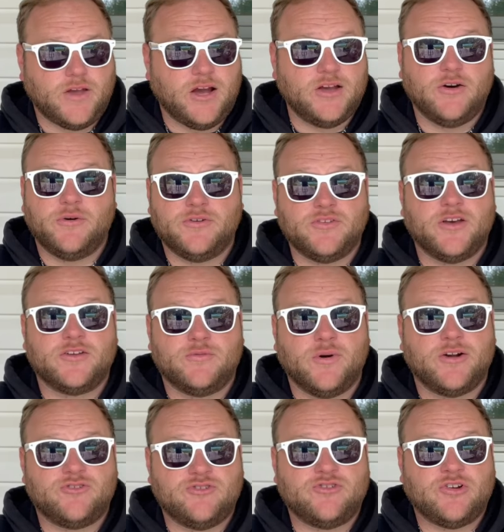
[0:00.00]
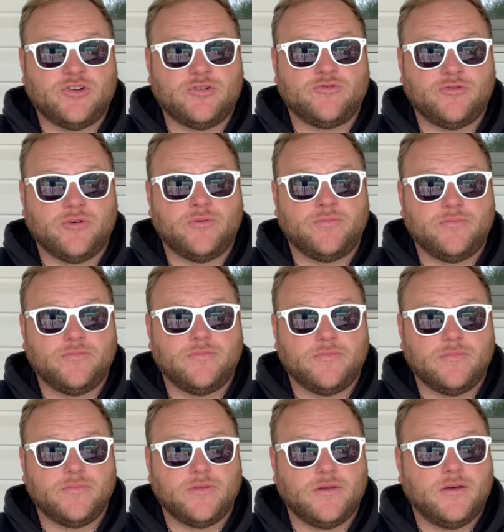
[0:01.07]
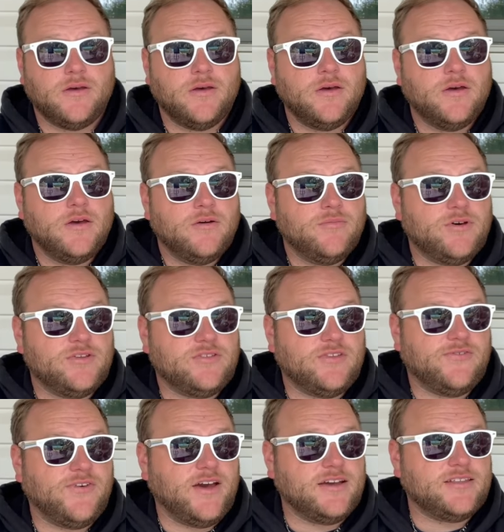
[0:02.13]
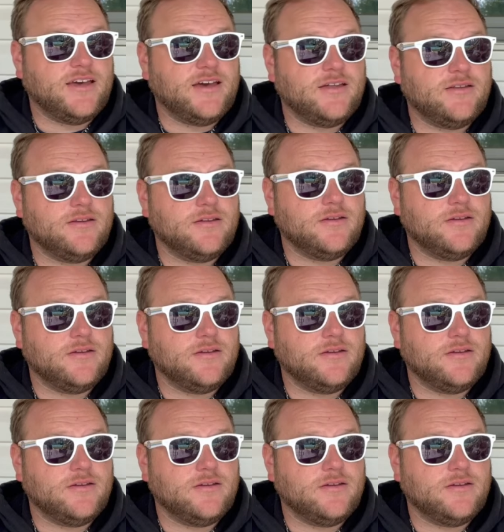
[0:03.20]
I always liked watching Johnny Gaudreau, but it's the fact that